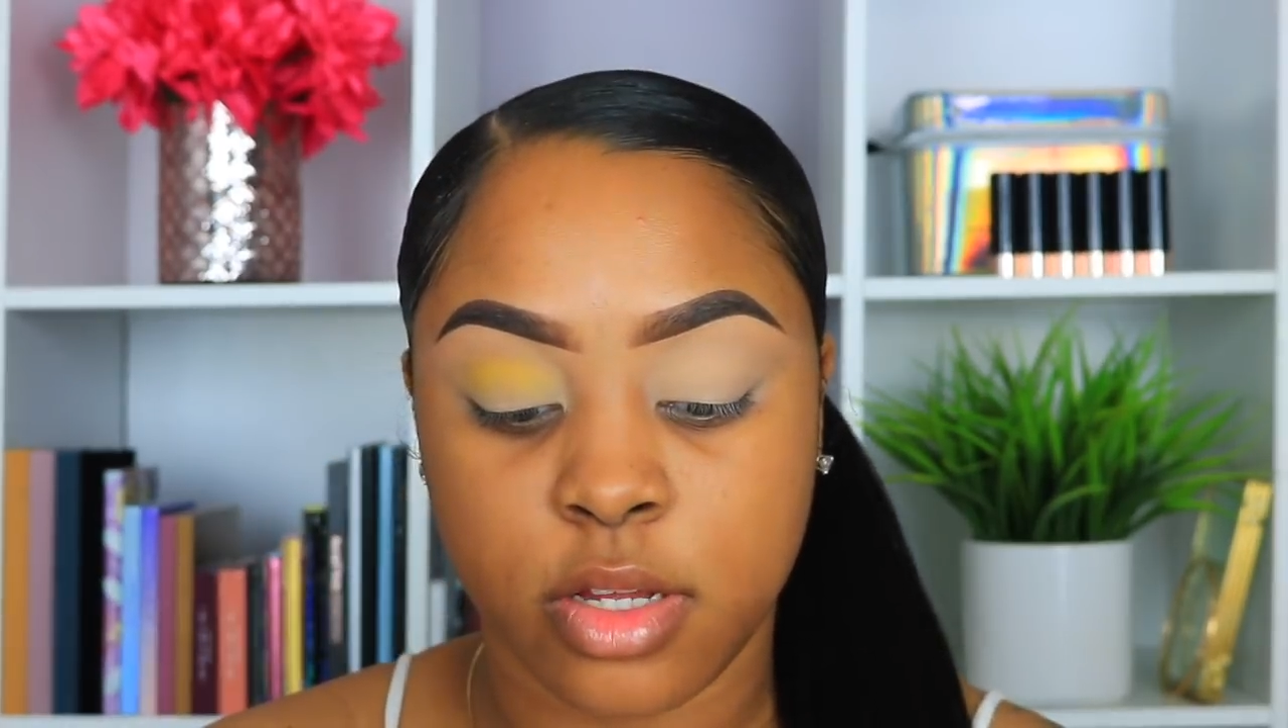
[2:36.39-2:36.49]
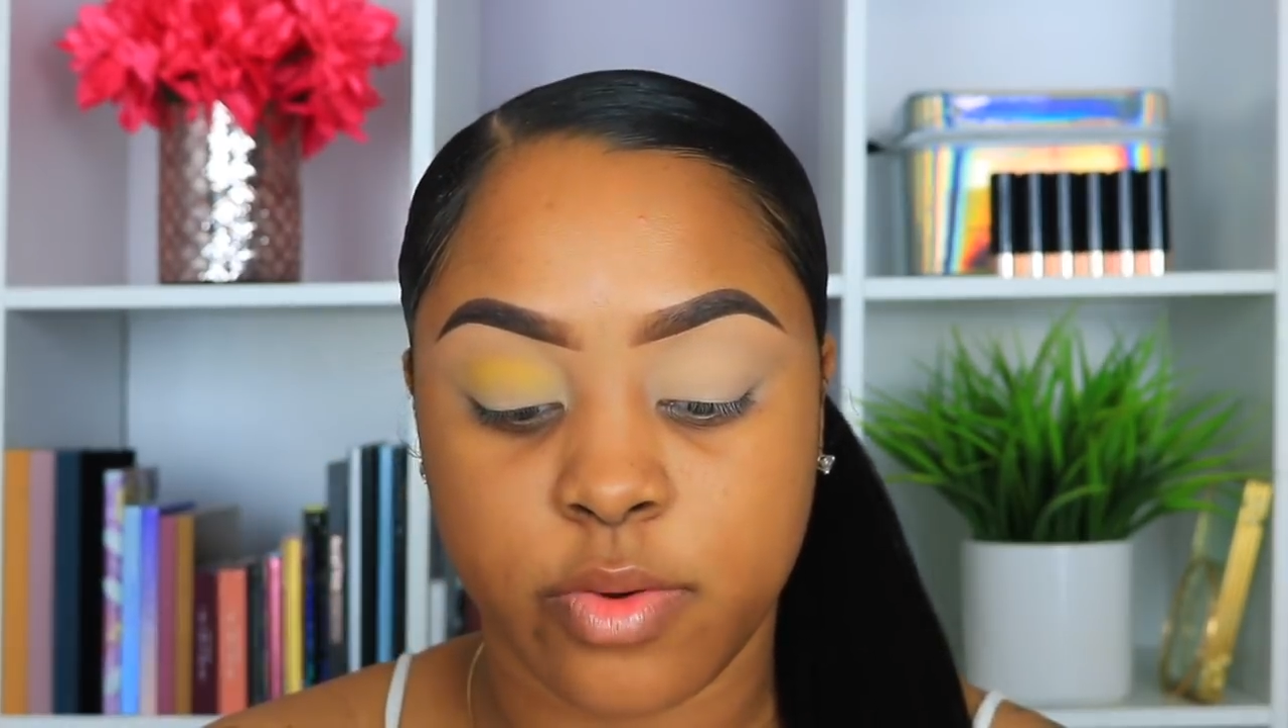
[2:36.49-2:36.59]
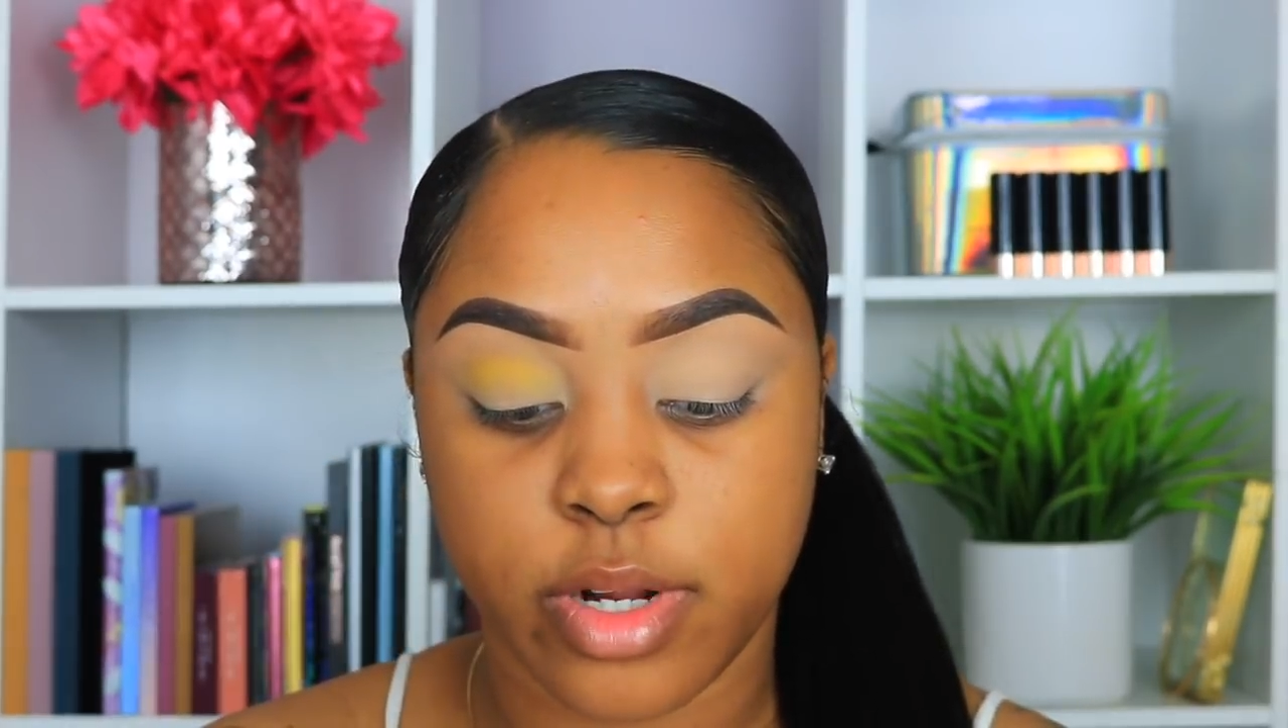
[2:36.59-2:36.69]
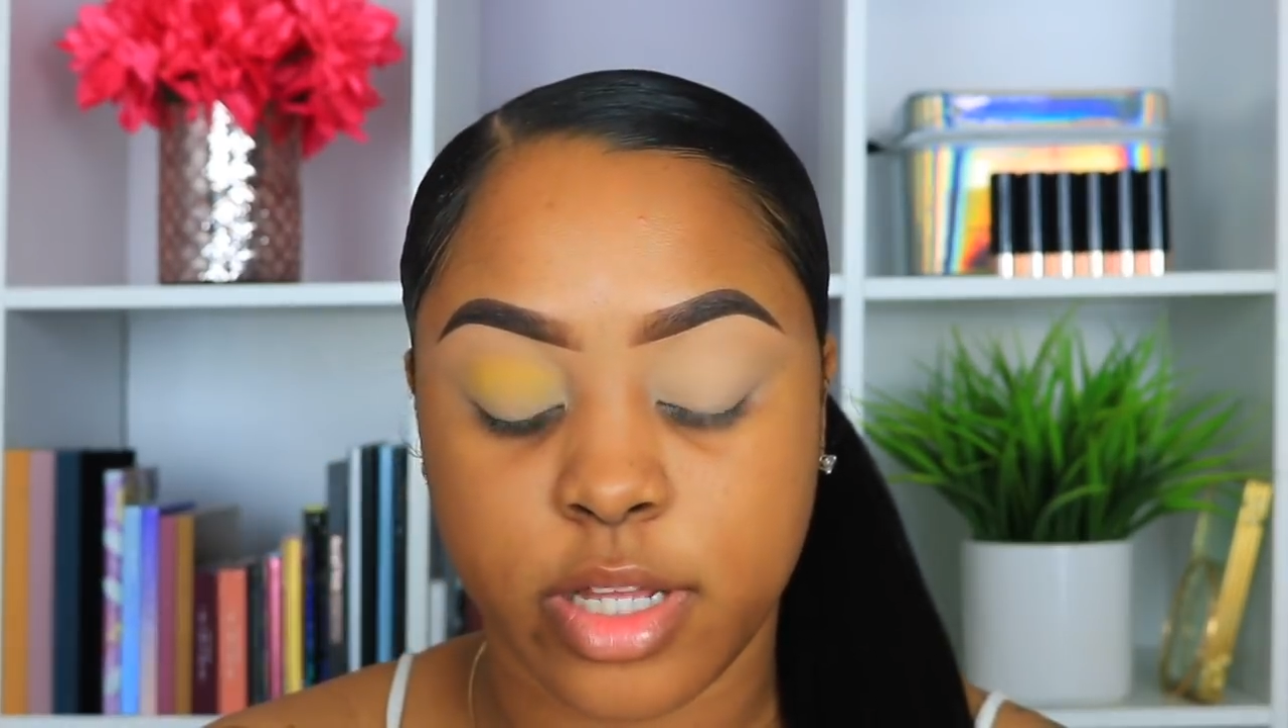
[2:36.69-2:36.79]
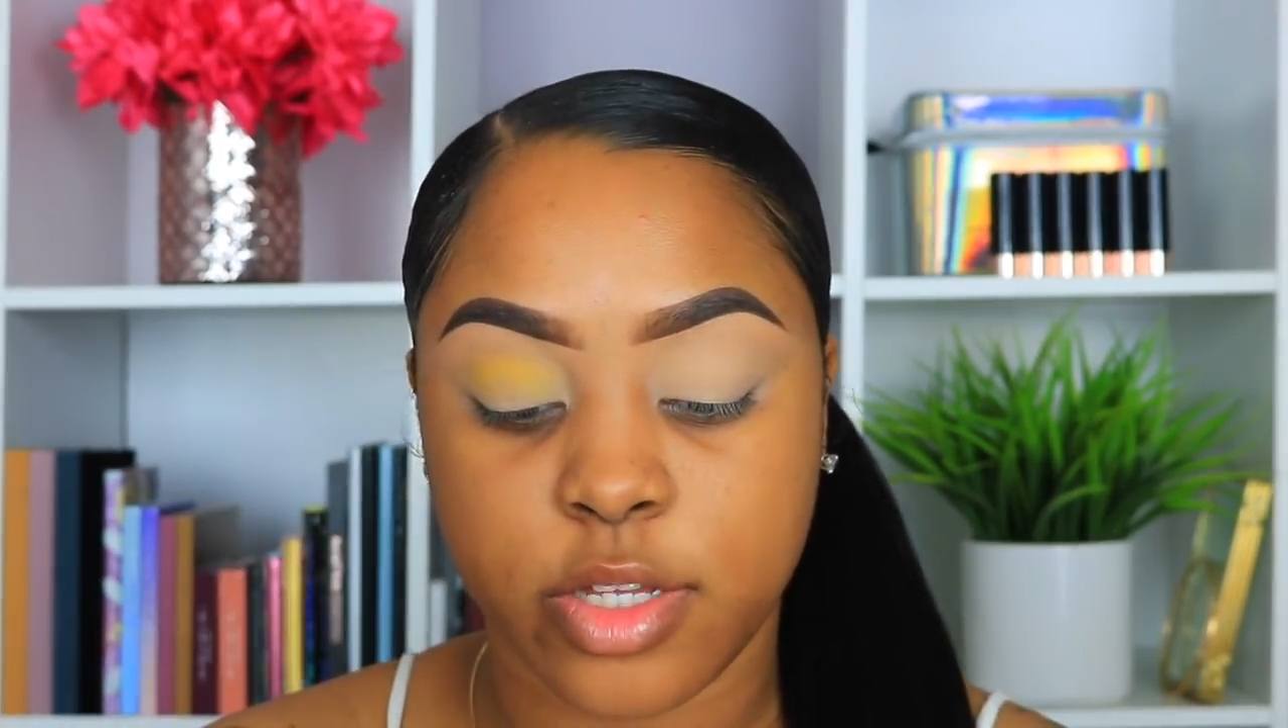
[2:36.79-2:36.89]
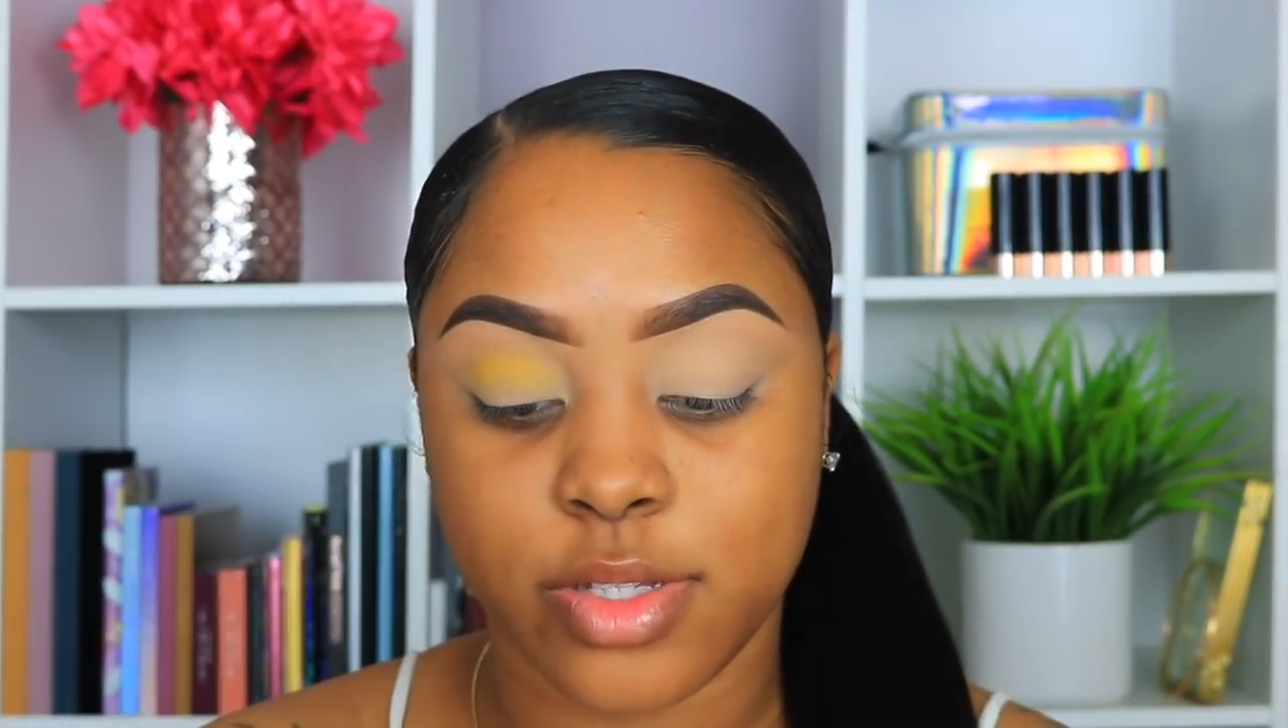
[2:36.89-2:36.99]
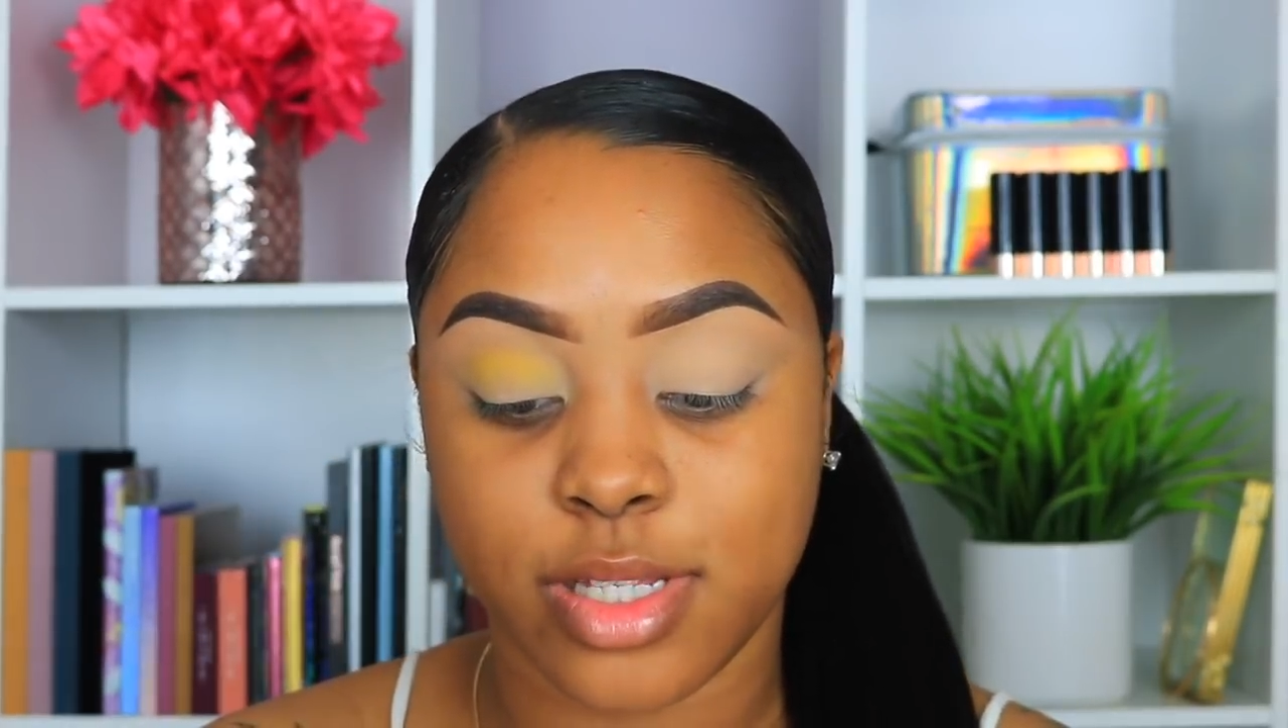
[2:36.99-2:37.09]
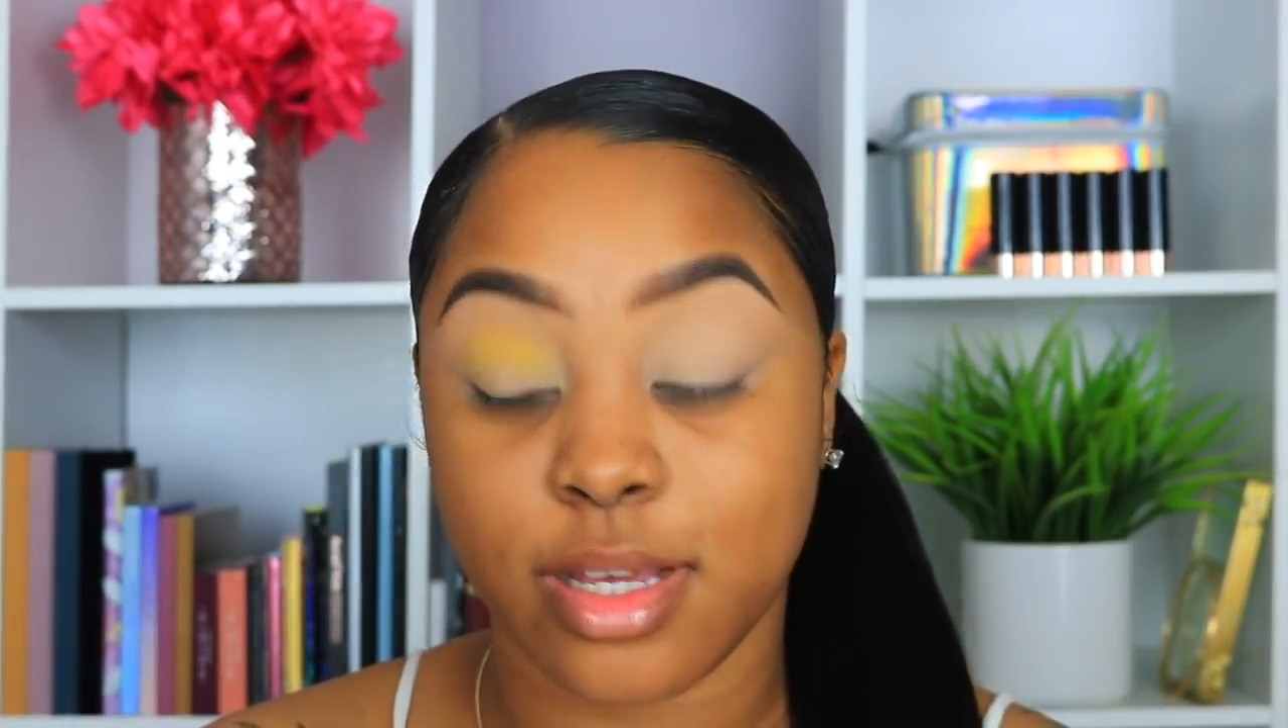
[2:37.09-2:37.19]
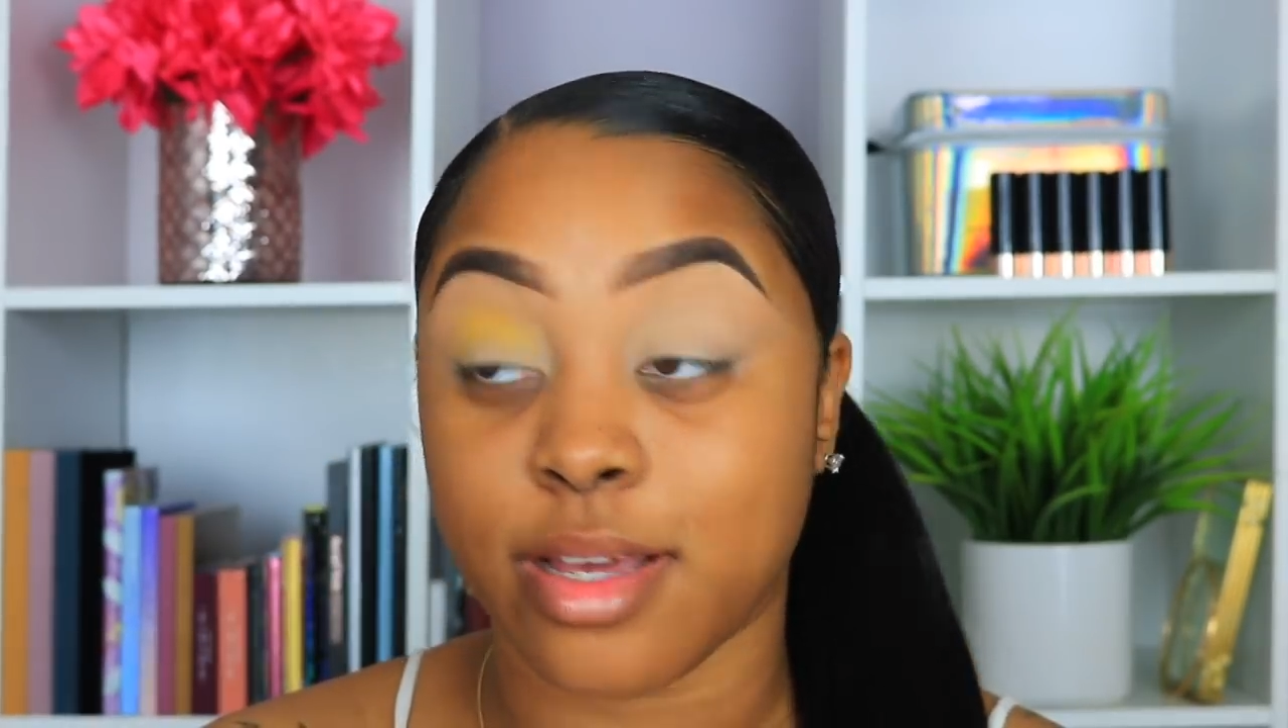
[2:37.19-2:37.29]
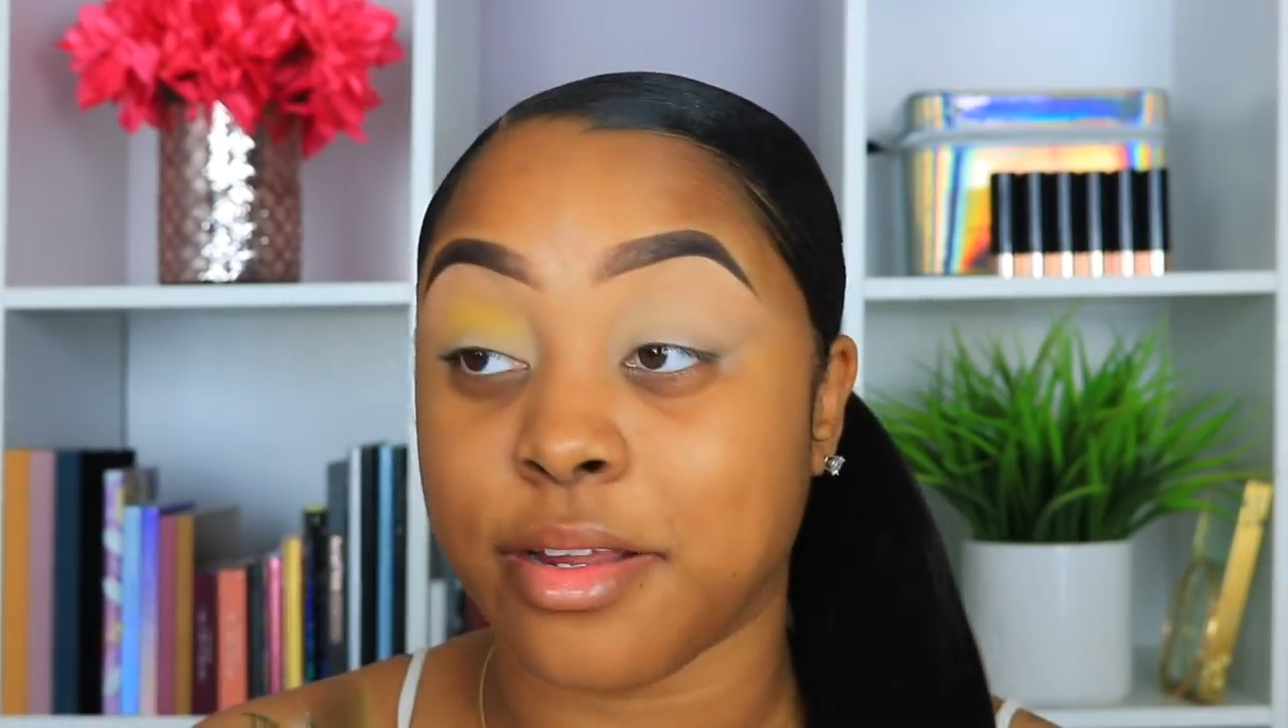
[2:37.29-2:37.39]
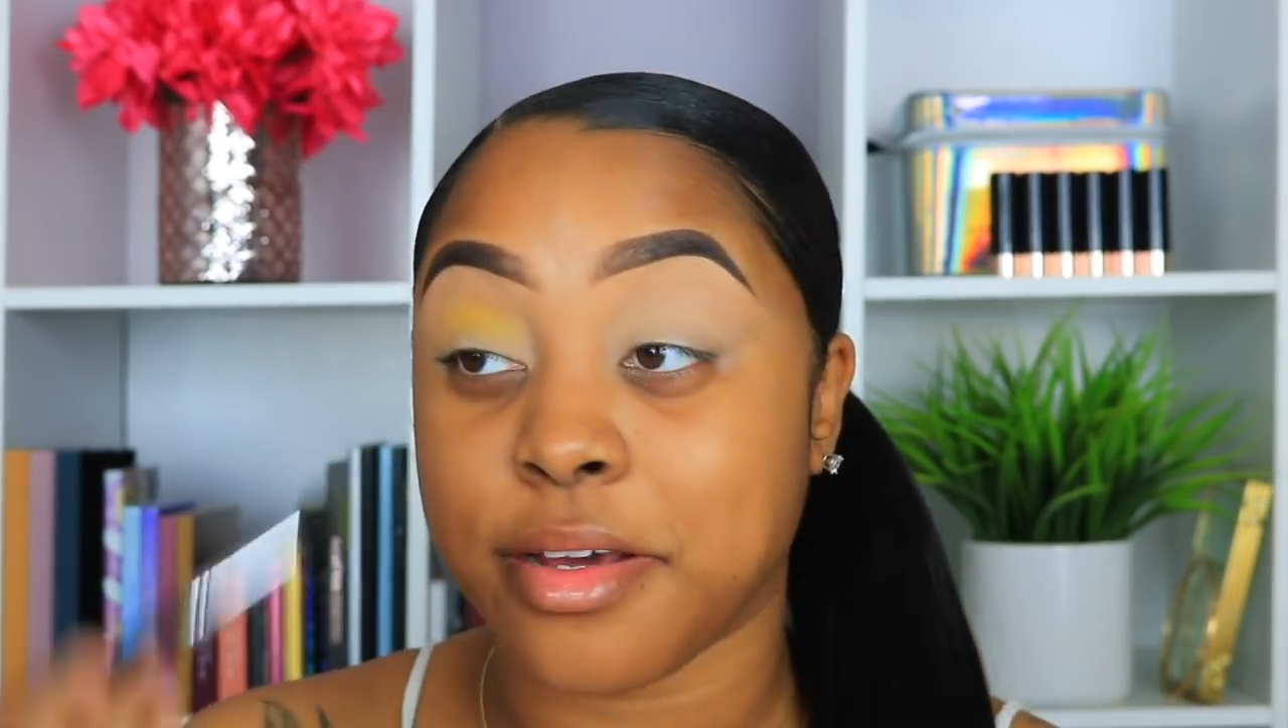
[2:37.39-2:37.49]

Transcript: We're not using any